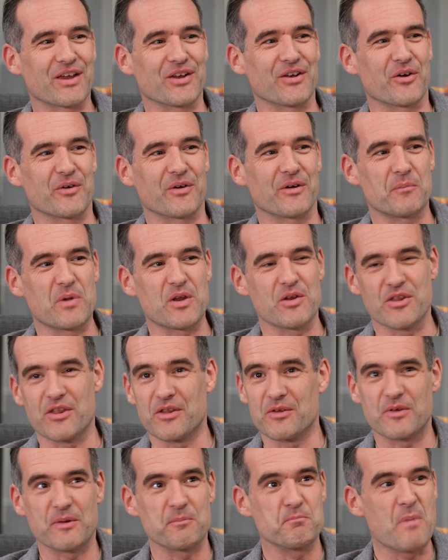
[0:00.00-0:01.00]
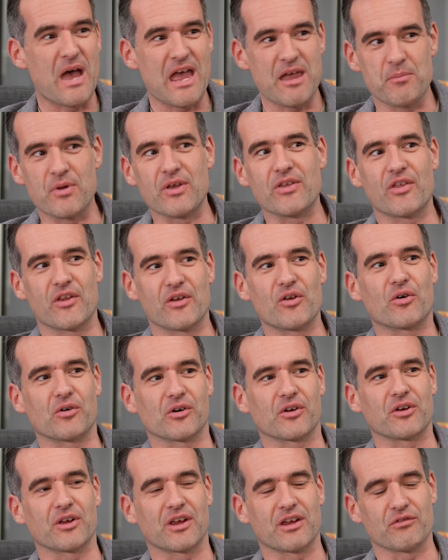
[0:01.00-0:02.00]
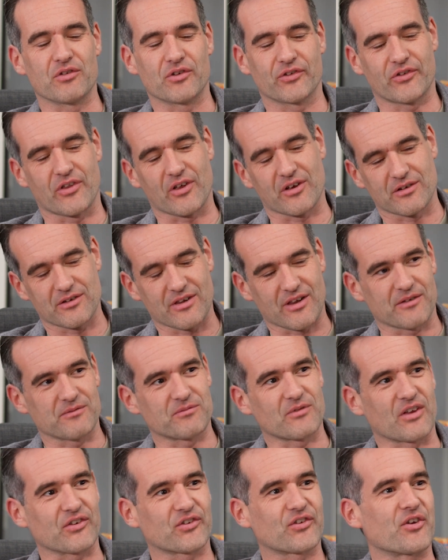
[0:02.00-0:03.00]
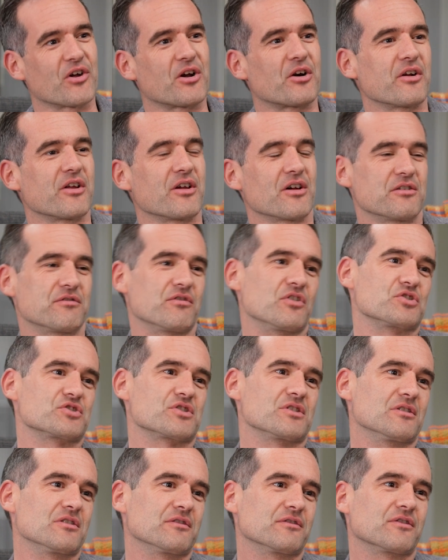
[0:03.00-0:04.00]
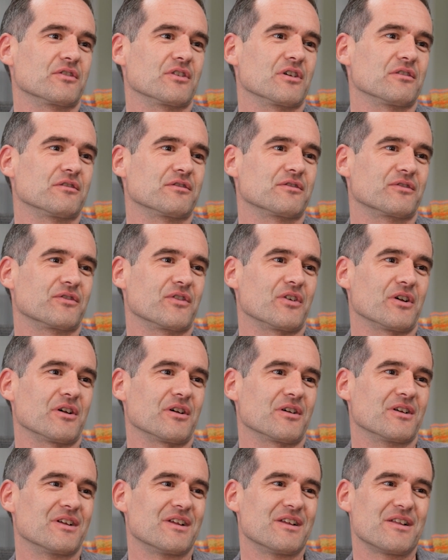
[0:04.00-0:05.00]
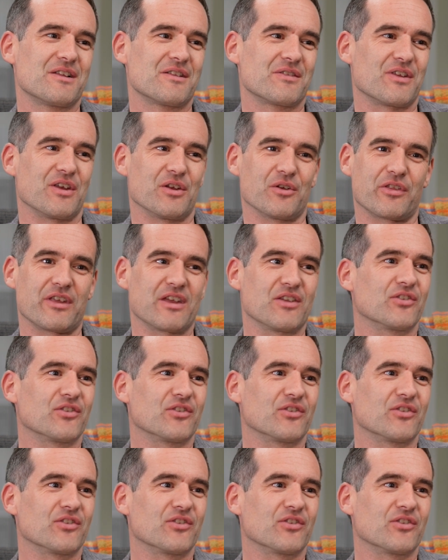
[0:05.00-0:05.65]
You know, I mean, maybe they're not going to give us that starry-eyed vision of you know, the in